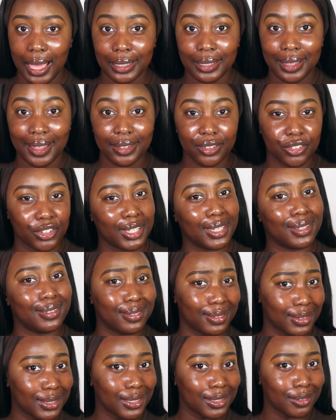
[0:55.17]
and as you can
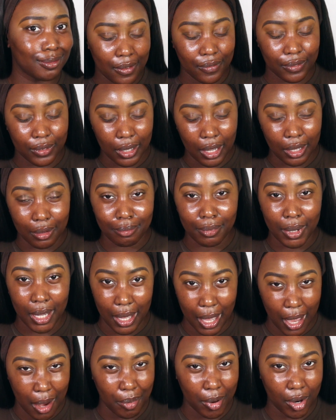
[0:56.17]
see, I've done
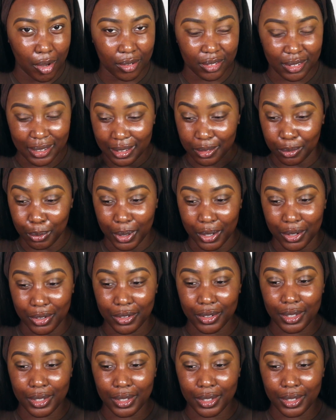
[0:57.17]
my eyebrows as well,